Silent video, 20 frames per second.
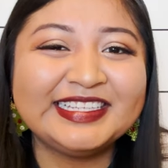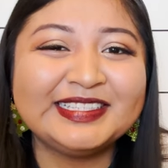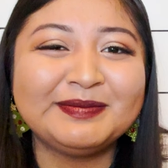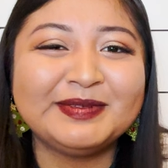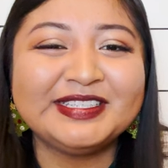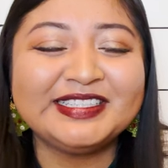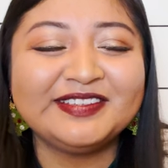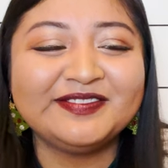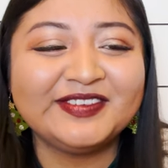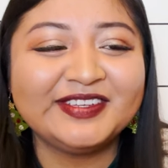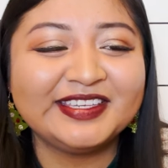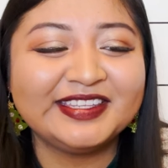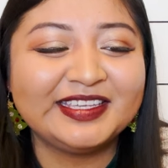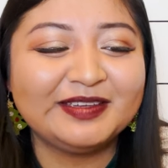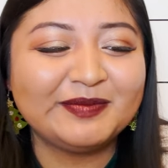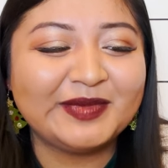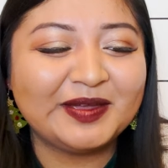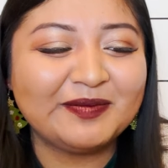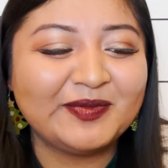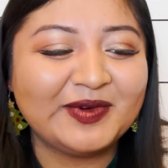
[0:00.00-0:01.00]
specifically
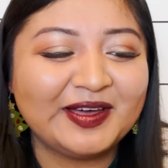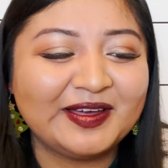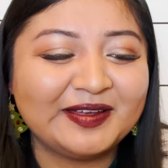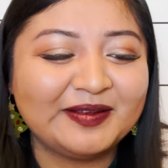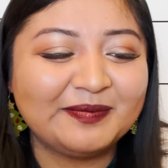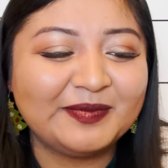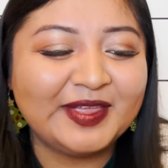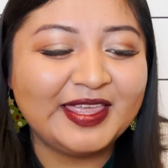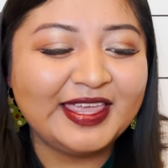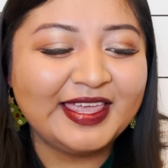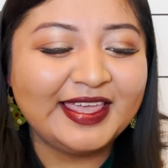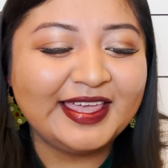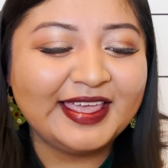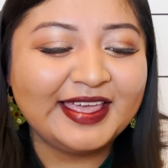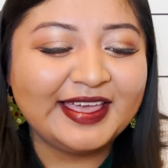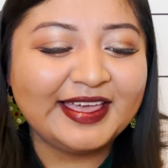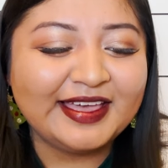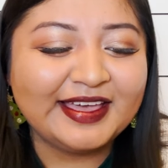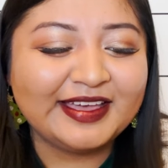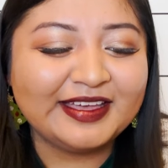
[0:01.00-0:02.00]
my mom.
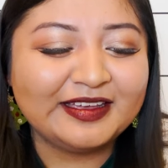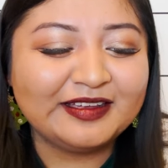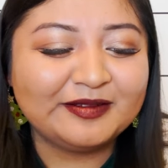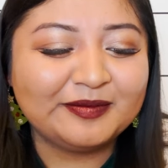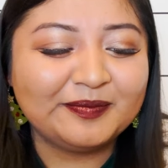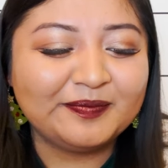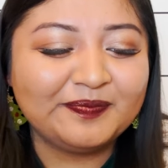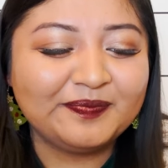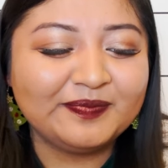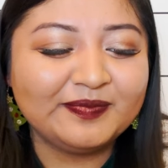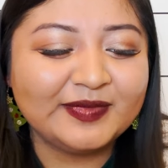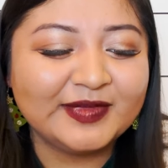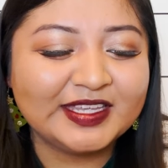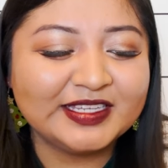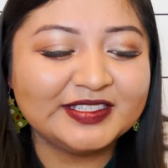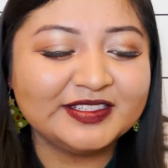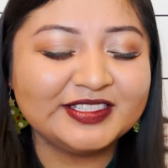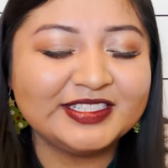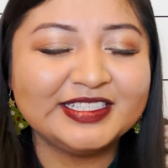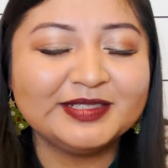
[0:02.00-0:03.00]
Um,
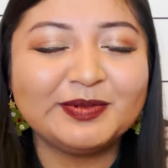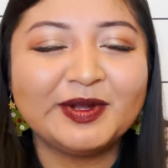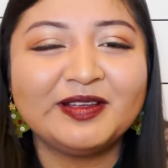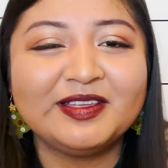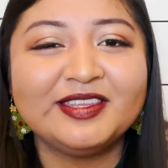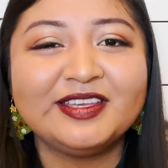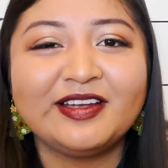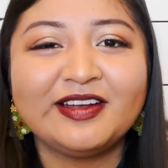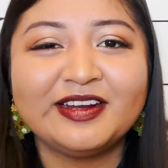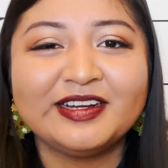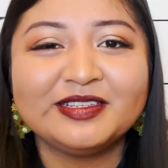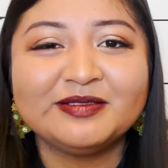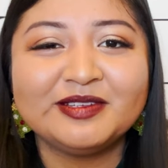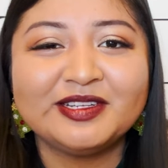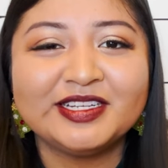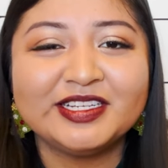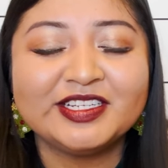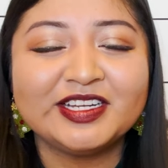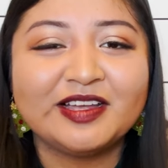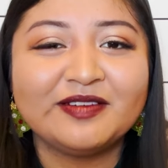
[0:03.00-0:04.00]
so she's probably the hardest
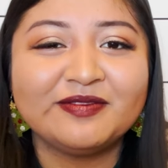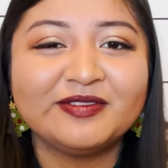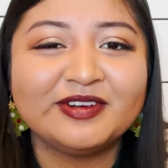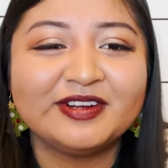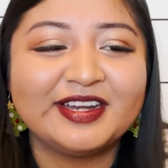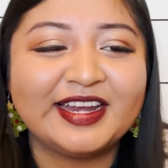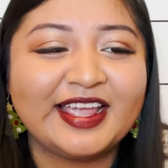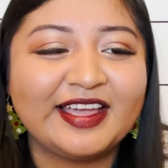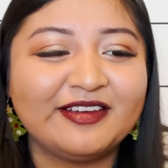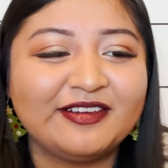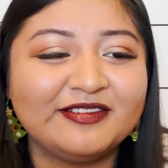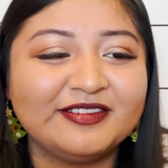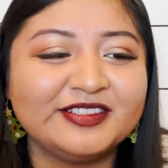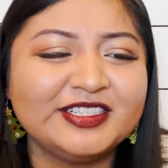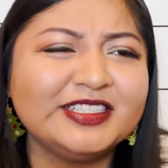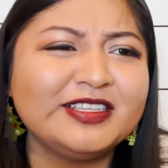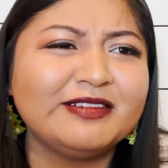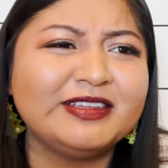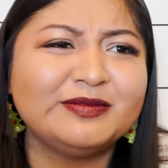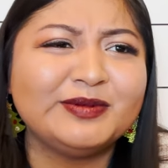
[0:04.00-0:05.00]
one to shop for now.
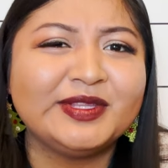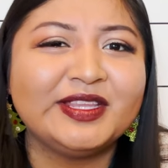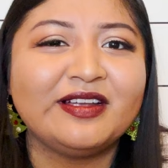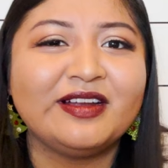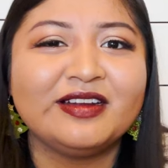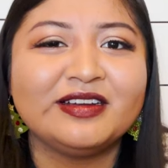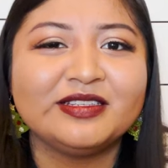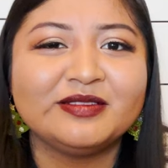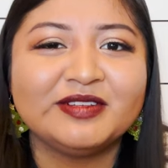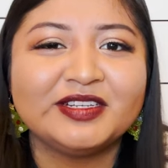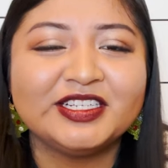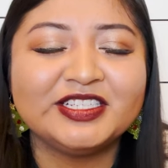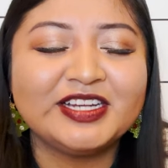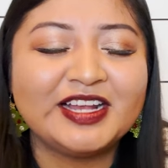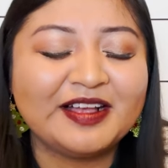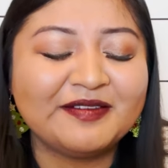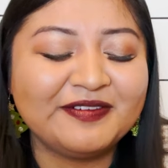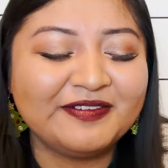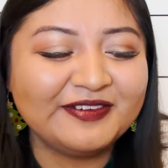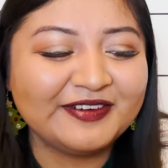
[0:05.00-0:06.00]
She's always been the hardest one to
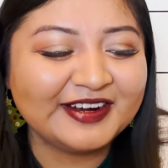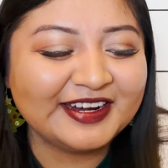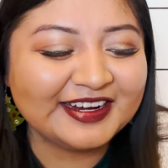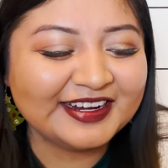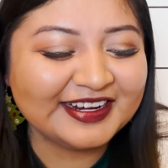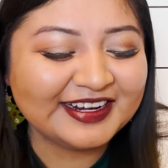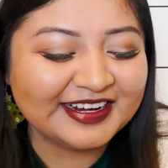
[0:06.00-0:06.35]
shop for.